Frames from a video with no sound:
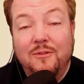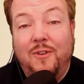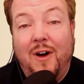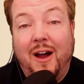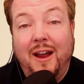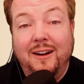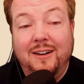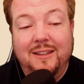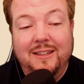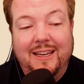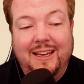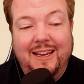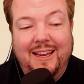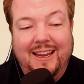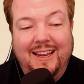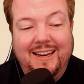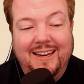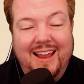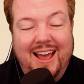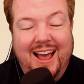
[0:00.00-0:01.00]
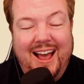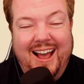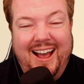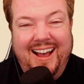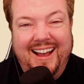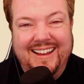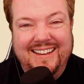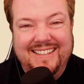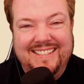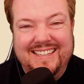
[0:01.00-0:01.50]
Finally, in
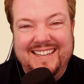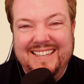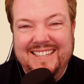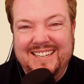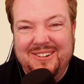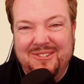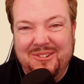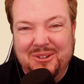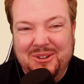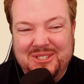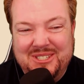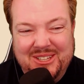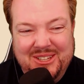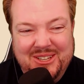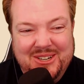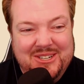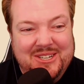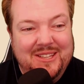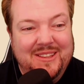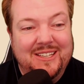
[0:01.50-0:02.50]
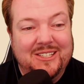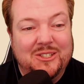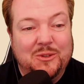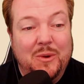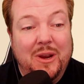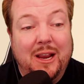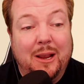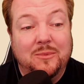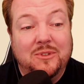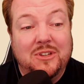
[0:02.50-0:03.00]
D&D Rule Solution this week,